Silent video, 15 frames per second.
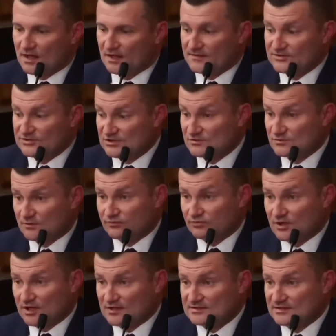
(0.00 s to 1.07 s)
The genes were
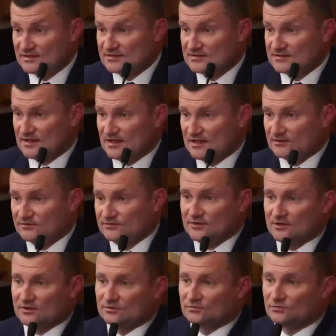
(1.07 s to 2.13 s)
processed. I don't
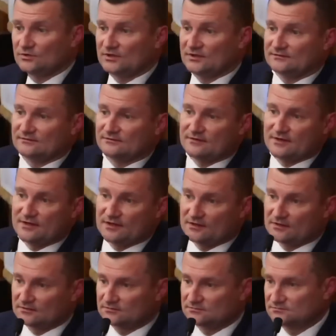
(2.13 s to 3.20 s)
know what
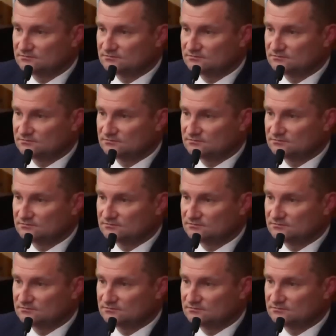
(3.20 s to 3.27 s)
their